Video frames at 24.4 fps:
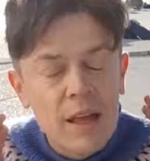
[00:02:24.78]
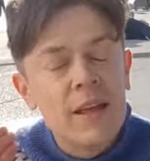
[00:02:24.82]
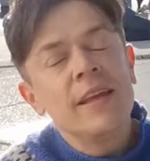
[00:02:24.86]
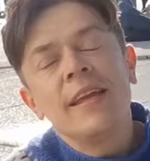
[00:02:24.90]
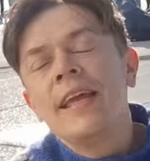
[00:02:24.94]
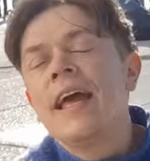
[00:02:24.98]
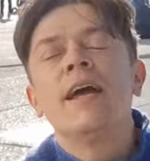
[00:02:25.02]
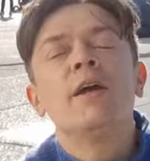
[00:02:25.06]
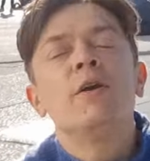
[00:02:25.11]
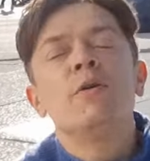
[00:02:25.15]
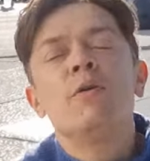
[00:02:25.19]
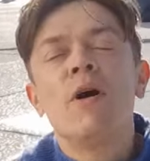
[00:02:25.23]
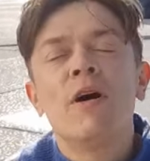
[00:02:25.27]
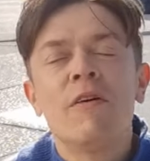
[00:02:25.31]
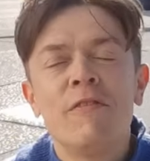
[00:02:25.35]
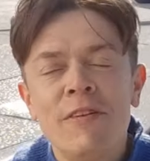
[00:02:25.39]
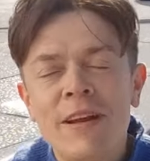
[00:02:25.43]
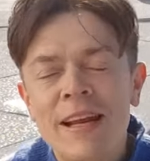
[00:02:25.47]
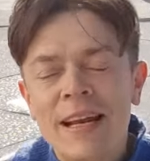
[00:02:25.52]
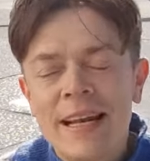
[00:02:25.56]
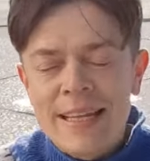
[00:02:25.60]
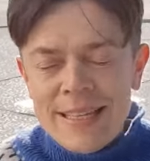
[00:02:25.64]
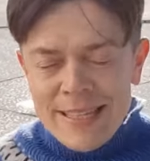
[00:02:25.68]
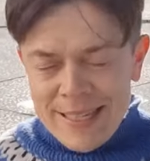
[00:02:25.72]
Yeah, you are
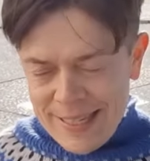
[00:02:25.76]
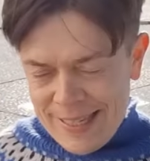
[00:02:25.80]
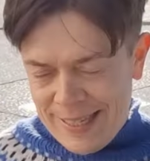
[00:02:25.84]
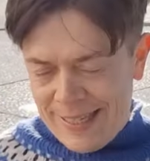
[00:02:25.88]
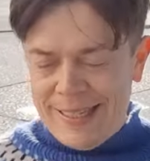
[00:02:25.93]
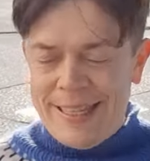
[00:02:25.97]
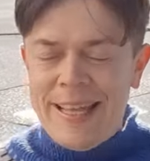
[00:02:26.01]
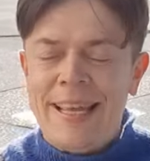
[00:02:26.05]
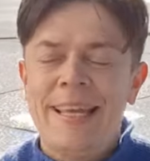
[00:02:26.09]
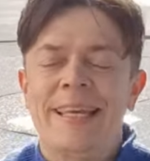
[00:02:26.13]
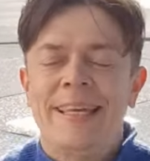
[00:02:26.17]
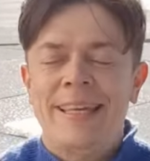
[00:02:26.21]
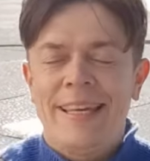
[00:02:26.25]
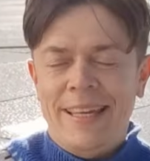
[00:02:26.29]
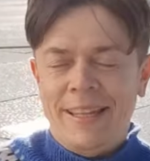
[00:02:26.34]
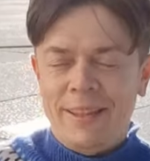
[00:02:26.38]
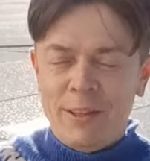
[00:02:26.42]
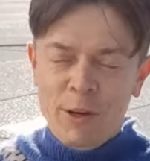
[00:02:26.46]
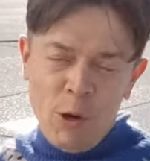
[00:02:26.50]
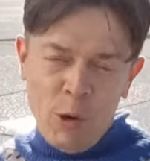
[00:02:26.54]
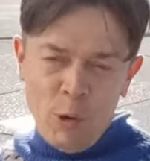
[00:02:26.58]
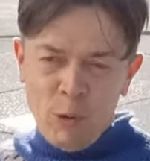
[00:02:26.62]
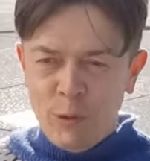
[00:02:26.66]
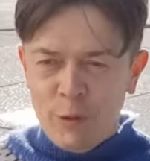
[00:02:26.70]
really sticky. The
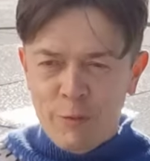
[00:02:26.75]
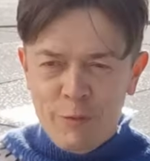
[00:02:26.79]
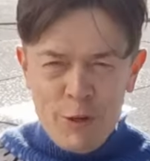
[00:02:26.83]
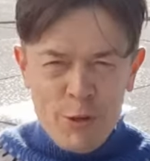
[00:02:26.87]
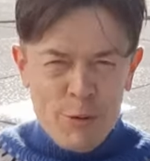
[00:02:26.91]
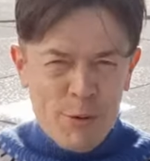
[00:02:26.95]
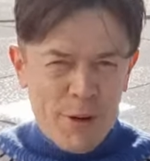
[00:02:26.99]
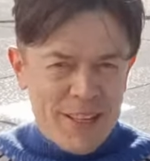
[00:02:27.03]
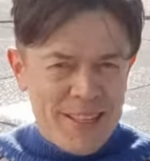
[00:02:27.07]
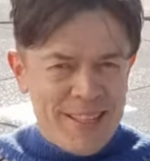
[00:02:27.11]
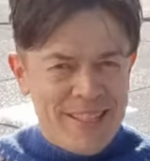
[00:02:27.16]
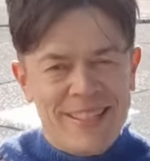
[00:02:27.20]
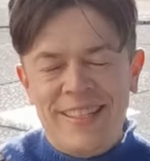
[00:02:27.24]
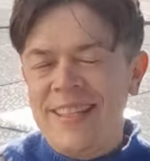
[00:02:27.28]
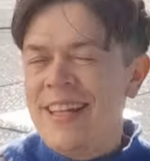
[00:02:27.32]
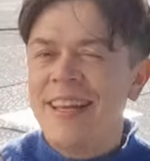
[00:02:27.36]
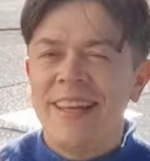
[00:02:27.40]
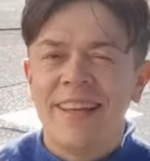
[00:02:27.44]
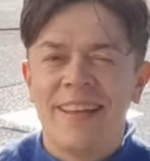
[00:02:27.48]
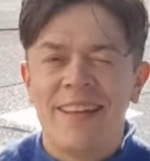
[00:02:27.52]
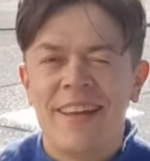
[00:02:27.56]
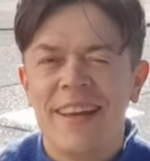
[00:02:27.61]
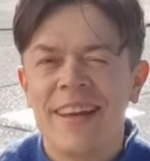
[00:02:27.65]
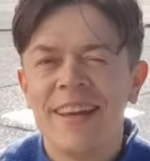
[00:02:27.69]
whole of you are
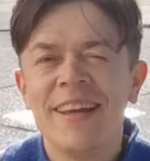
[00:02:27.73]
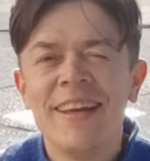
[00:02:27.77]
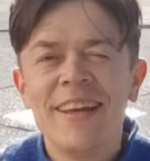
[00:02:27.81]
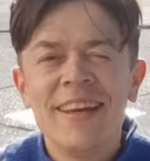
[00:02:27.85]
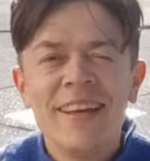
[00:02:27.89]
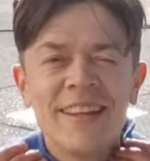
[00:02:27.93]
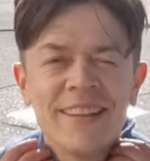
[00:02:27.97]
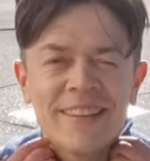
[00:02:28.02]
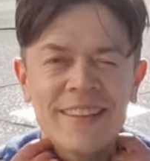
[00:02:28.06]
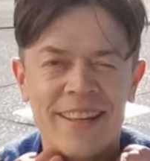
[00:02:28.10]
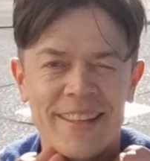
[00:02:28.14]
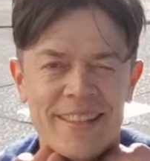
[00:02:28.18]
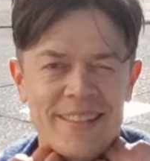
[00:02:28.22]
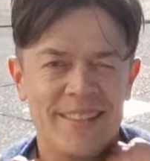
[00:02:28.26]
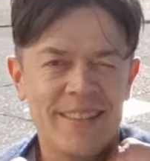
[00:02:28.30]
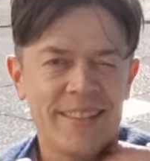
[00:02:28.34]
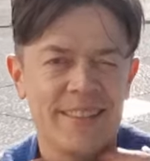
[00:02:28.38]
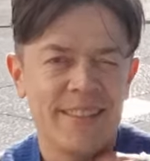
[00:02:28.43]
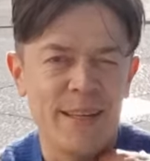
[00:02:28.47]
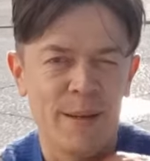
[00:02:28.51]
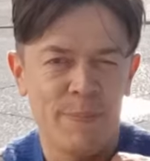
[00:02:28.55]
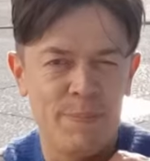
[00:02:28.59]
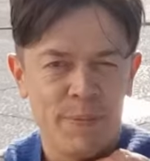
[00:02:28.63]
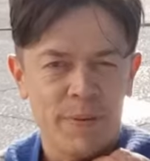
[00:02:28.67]
sticky. That's a
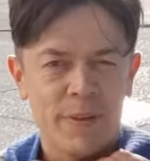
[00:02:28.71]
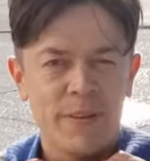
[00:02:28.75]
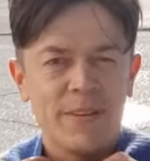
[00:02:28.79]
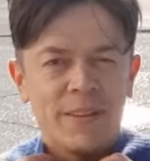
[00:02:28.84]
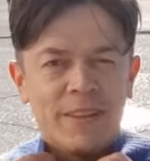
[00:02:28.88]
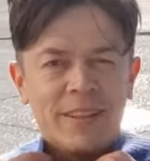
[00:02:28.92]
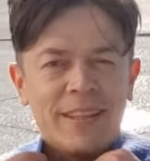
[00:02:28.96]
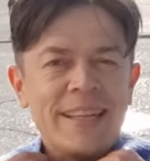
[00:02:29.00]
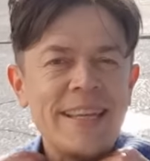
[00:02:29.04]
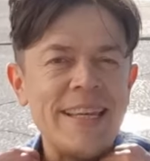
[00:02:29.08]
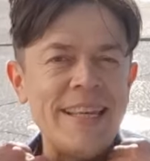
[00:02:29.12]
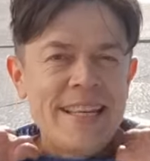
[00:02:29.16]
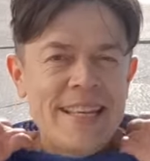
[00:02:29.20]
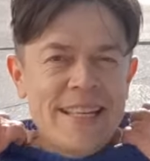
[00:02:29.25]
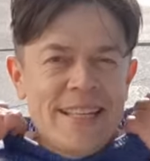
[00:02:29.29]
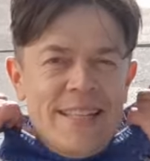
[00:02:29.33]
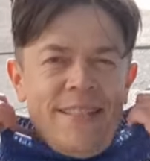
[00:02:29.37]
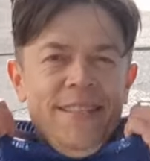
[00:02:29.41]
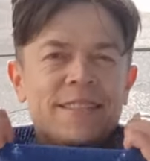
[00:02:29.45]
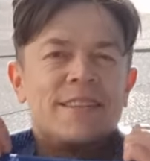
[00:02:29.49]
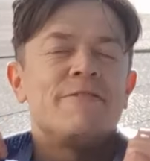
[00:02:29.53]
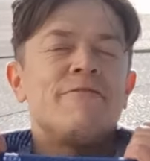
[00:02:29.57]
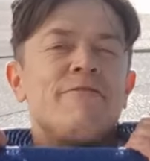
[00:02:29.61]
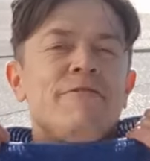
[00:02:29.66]
typical
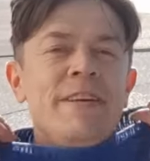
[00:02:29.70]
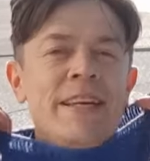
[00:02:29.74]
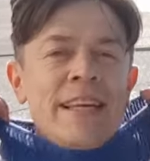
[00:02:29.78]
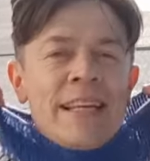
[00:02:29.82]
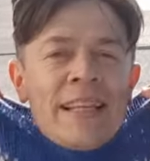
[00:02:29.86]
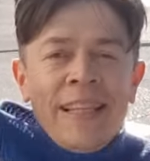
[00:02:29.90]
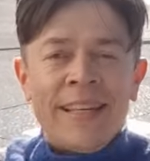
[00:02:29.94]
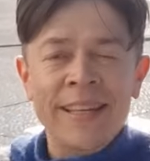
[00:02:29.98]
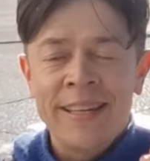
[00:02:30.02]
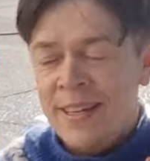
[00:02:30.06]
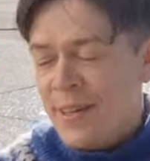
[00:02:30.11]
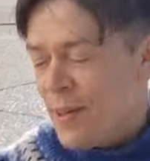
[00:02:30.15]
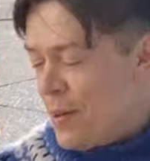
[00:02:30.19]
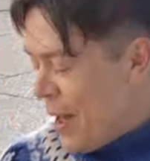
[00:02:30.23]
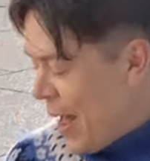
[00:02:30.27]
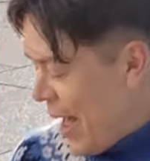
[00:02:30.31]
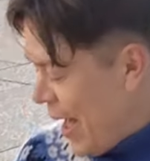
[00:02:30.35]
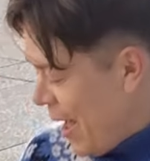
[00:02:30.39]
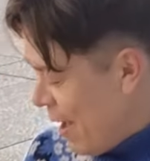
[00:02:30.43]
Easter feeling you have.